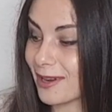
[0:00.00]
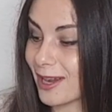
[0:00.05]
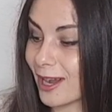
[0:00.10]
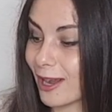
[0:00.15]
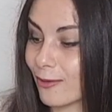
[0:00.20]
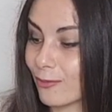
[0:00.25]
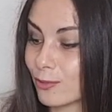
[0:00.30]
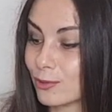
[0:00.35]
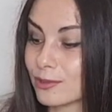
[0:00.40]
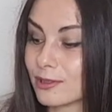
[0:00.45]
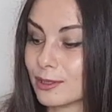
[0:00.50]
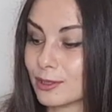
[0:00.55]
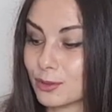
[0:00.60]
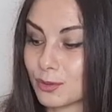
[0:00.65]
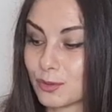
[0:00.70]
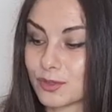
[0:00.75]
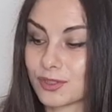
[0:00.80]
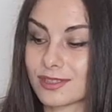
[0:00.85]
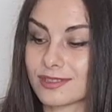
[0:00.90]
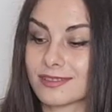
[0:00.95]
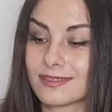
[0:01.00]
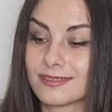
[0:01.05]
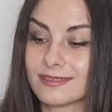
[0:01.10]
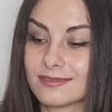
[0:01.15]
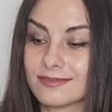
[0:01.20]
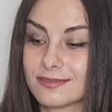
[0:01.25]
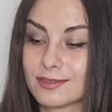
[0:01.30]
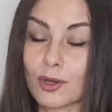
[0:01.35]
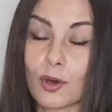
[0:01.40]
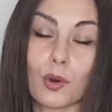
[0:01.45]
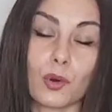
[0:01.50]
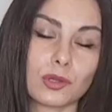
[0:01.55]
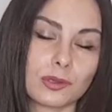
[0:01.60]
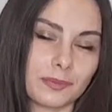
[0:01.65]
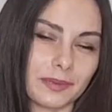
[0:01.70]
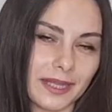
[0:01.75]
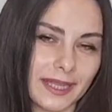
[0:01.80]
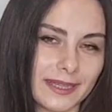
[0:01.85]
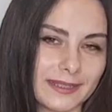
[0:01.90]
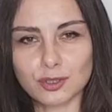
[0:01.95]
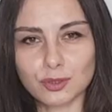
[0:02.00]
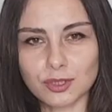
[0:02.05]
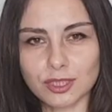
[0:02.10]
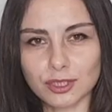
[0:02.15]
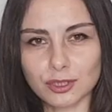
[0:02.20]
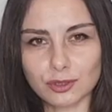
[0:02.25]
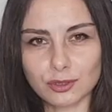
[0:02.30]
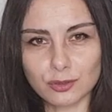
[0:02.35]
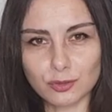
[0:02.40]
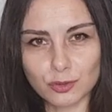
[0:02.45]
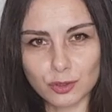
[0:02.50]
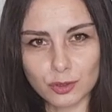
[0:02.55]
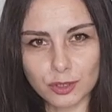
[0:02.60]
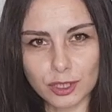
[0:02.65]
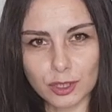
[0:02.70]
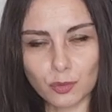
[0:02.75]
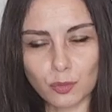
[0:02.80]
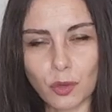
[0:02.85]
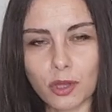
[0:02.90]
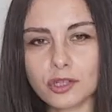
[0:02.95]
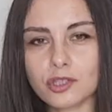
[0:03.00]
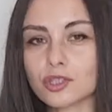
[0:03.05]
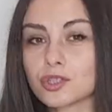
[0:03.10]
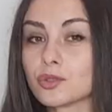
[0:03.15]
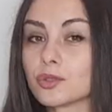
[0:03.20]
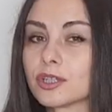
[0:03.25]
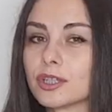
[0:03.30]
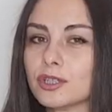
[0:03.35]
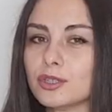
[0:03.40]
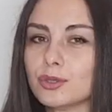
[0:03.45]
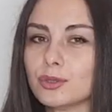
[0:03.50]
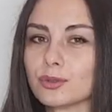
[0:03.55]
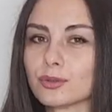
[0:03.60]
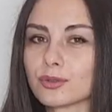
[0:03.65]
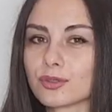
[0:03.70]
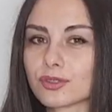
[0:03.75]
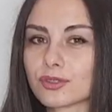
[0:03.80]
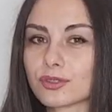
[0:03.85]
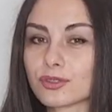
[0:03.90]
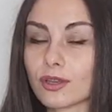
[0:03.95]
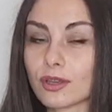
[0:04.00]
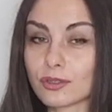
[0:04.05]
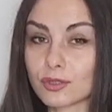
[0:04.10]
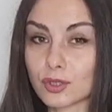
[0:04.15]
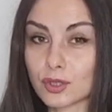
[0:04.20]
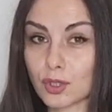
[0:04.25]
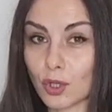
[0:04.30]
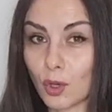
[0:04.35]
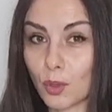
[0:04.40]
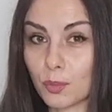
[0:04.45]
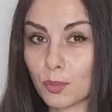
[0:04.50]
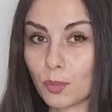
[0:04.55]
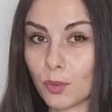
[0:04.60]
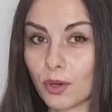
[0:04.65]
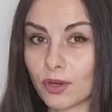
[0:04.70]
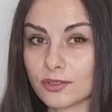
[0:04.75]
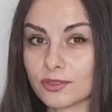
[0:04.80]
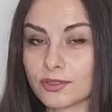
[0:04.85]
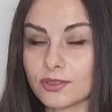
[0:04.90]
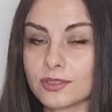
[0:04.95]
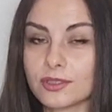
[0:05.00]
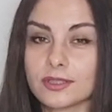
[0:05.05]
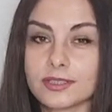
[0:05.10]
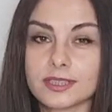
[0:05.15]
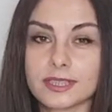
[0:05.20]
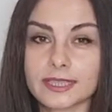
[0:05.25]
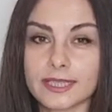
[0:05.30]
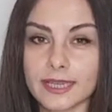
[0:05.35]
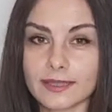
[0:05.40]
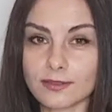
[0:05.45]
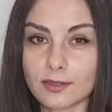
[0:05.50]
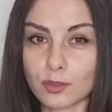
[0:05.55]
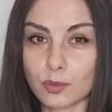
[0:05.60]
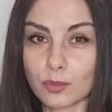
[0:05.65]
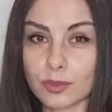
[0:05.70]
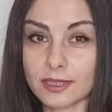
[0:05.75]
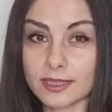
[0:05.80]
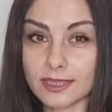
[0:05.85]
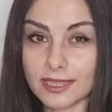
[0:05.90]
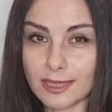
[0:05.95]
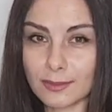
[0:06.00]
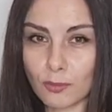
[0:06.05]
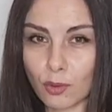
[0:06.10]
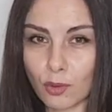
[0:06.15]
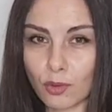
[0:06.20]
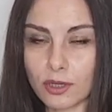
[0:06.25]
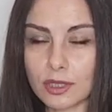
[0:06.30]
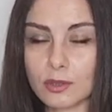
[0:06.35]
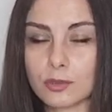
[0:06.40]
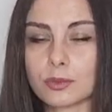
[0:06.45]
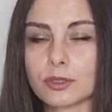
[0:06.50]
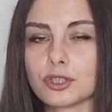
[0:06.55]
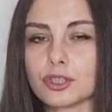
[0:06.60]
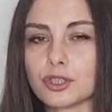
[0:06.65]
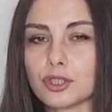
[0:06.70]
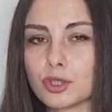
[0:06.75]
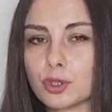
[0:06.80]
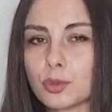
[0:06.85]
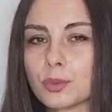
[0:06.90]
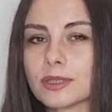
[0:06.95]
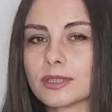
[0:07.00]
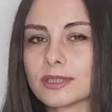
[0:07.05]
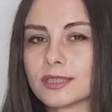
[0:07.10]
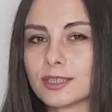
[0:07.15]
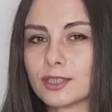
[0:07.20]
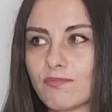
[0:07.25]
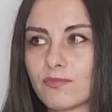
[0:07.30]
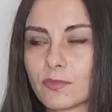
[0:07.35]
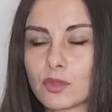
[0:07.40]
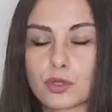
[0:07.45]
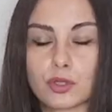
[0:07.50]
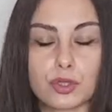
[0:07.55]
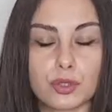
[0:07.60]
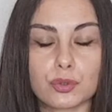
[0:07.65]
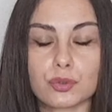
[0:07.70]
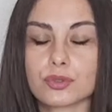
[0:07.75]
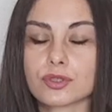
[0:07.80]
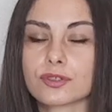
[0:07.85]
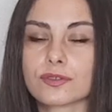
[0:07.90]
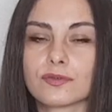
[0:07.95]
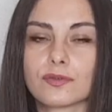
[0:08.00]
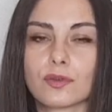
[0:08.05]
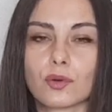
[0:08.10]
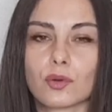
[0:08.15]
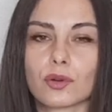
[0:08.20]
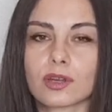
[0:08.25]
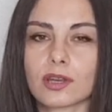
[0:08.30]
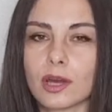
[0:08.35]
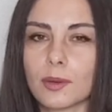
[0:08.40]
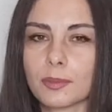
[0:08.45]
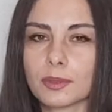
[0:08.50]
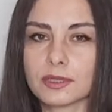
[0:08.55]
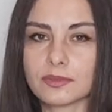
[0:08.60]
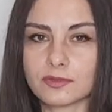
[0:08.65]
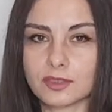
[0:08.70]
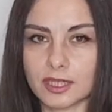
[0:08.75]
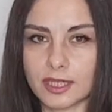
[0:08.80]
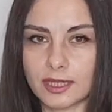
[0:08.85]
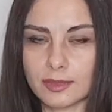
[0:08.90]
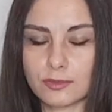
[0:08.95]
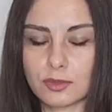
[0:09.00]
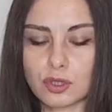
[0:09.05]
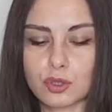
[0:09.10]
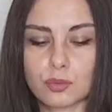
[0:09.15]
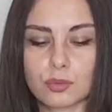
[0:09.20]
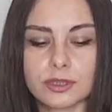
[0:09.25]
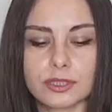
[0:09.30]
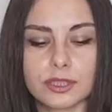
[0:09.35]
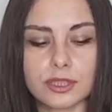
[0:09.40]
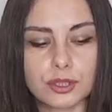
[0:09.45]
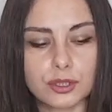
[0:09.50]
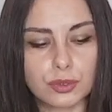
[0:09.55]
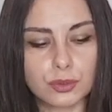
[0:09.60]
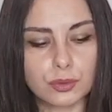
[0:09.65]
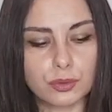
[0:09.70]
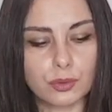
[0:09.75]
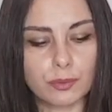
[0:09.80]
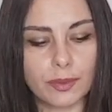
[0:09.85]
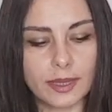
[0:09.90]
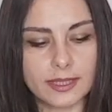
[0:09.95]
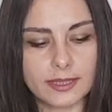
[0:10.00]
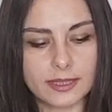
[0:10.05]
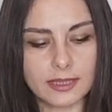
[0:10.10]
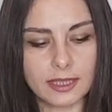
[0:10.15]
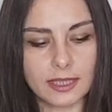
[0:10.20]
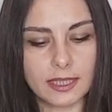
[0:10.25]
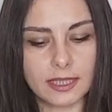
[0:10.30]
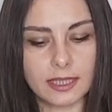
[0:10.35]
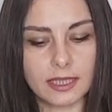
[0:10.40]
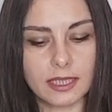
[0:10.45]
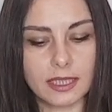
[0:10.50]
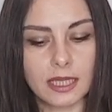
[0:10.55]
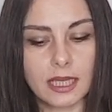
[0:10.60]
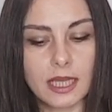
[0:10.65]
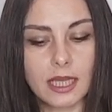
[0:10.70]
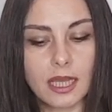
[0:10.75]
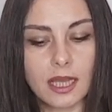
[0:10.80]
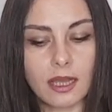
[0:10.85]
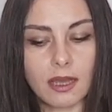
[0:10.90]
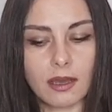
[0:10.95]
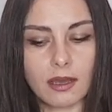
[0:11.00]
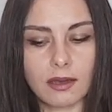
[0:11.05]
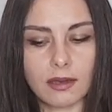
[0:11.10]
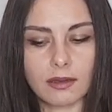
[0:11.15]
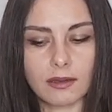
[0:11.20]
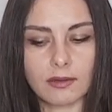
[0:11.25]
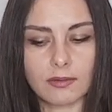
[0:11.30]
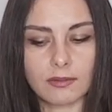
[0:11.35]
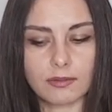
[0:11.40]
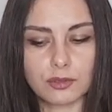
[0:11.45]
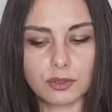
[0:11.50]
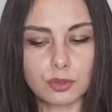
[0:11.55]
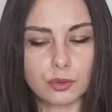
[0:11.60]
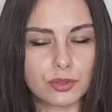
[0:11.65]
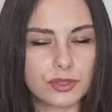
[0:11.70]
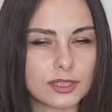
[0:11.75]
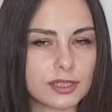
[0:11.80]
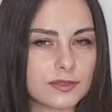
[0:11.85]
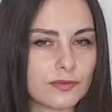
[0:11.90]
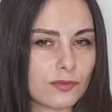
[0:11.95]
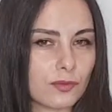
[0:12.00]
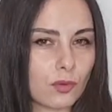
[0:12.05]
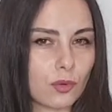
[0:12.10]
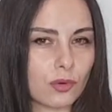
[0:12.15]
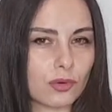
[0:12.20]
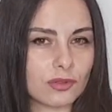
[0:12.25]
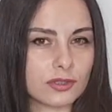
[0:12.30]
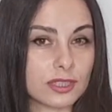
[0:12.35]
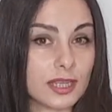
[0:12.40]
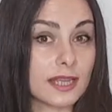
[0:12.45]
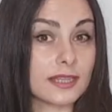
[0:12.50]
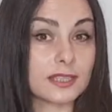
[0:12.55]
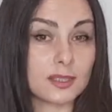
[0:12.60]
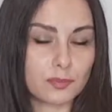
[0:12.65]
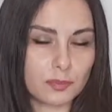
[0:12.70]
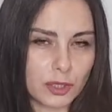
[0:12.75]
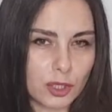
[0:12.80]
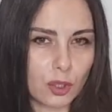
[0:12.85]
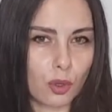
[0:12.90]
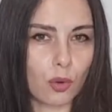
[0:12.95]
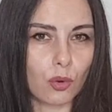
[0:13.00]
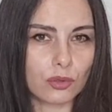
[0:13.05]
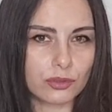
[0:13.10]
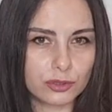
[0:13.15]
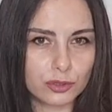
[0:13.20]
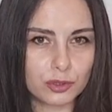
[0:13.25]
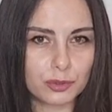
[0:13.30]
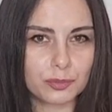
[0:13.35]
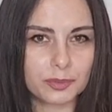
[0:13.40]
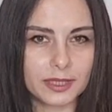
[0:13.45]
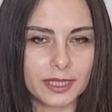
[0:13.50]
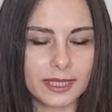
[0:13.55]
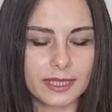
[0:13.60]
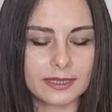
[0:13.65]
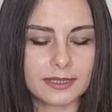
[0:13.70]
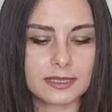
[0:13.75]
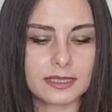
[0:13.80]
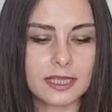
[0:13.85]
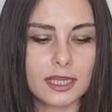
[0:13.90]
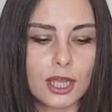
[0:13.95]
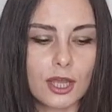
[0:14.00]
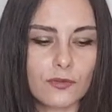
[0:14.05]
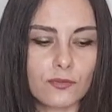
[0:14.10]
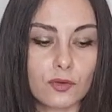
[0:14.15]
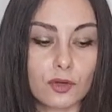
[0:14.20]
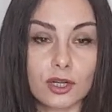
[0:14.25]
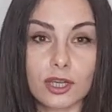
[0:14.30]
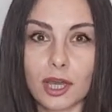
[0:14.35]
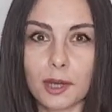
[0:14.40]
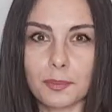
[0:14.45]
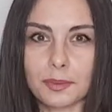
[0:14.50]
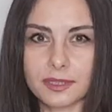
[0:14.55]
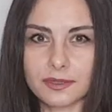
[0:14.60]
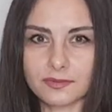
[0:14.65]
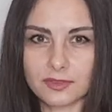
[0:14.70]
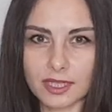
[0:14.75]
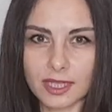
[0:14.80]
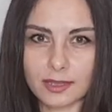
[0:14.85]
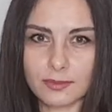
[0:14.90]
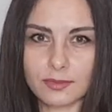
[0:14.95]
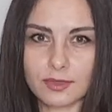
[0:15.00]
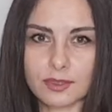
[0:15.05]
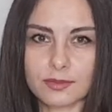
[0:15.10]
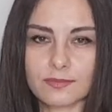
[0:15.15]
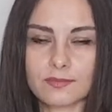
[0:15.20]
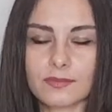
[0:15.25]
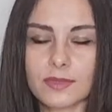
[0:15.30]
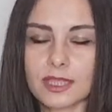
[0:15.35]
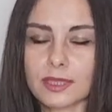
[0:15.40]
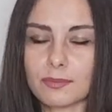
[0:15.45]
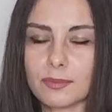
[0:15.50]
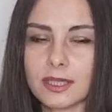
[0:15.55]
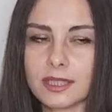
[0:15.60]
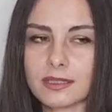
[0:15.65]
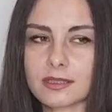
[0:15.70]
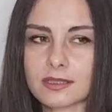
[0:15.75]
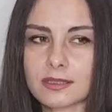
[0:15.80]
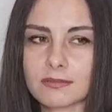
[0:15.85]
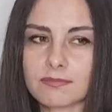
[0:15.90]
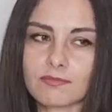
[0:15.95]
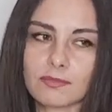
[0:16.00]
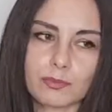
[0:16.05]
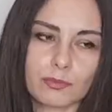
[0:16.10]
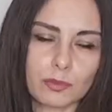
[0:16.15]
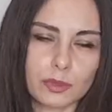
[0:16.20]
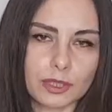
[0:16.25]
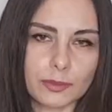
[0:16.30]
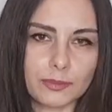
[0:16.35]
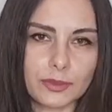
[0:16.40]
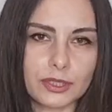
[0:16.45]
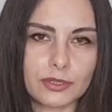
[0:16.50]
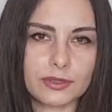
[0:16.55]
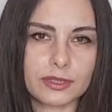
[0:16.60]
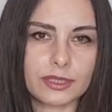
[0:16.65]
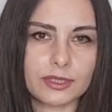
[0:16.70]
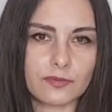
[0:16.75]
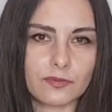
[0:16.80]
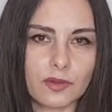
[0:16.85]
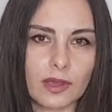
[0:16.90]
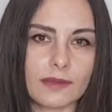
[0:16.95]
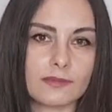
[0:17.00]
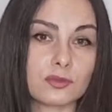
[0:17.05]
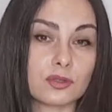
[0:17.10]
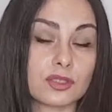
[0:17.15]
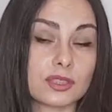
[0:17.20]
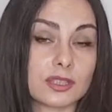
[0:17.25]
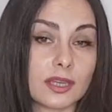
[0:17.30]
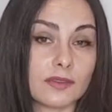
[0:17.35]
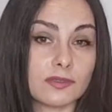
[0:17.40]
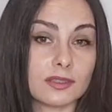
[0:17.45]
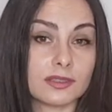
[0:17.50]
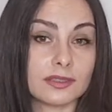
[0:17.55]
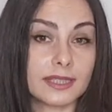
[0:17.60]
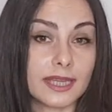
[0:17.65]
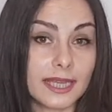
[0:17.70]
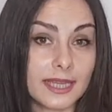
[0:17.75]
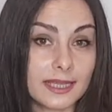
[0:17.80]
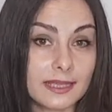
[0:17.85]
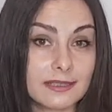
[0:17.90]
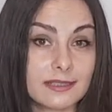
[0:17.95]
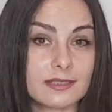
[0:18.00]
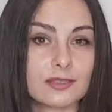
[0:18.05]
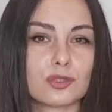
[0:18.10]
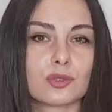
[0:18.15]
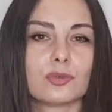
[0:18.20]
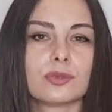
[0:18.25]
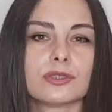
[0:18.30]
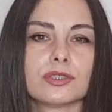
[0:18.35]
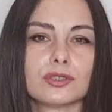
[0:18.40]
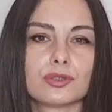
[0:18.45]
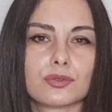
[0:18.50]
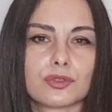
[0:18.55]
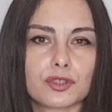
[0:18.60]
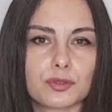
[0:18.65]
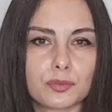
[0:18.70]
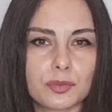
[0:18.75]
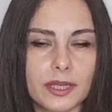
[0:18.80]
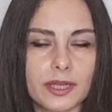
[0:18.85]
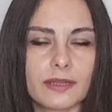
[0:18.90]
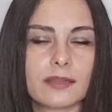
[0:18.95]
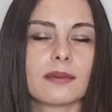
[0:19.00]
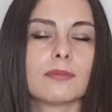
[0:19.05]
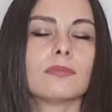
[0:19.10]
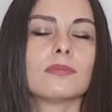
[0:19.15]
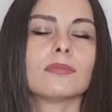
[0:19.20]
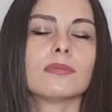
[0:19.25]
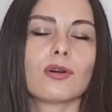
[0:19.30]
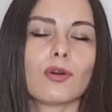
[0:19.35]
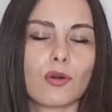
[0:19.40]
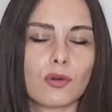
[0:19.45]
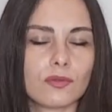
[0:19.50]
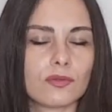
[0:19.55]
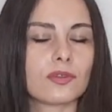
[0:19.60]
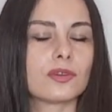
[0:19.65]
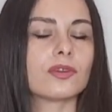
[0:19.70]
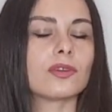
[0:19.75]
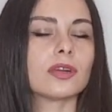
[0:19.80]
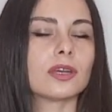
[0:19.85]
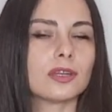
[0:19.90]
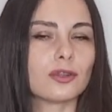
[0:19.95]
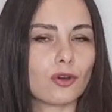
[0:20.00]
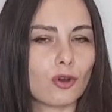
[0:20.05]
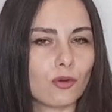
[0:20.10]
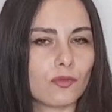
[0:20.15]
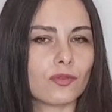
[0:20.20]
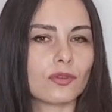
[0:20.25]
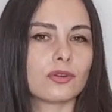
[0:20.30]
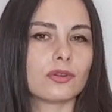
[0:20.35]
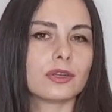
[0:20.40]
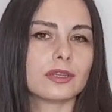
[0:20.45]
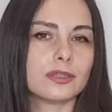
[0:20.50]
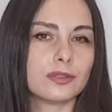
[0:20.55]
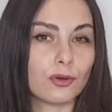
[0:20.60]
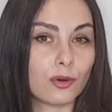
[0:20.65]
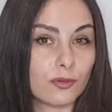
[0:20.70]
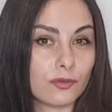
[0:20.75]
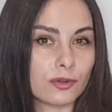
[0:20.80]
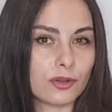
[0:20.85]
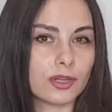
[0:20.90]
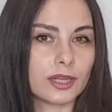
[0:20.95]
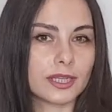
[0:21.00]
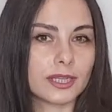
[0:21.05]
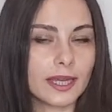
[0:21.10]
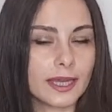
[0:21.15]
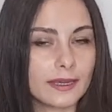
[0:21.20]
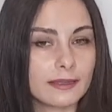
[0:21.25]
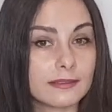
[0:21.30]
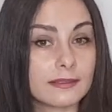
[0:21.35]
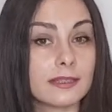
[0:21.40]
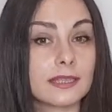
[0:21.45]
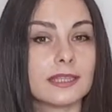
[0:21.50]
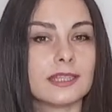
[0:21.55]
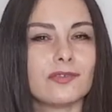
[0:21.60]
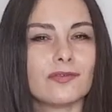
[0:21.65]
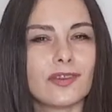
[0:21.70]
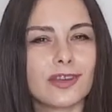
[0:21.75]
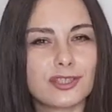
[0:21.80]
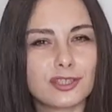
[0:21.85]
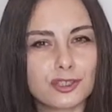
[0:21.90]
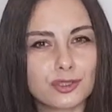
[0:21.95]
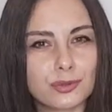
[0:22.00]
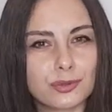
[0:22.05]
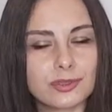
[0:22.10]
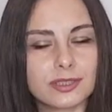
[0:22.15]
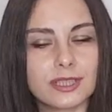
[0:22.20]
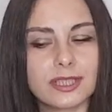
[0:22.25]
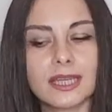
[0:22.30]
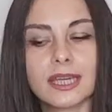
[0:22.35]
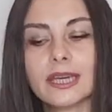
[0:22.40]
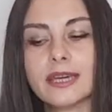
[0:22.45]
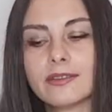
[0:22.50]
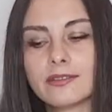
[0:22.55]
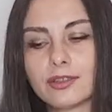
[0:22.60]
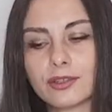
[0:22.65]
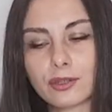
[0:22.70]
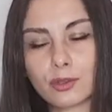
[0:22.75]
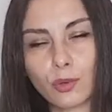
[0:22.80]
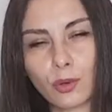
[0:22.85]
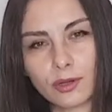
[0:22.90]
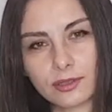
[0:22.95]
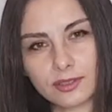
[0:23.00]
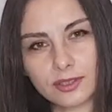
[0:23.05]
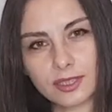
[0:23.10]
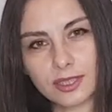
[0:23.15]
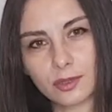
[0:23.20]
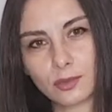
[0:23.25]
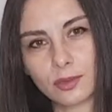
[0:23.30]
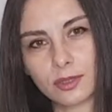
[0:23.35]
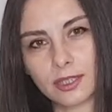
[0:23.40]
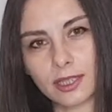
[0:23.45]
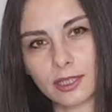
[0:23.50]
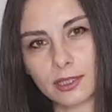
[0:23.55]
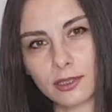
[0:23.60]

I would lose the whole plant. You can you can wash, you can use a soap water together with neem oil, which you will need to use for a couple of times. You will need to basically uh, use it for and spray all your plants for a couple of times. It means with a period of five to seven days, you will need to spray them over and over and over again, and eventually their quantity will get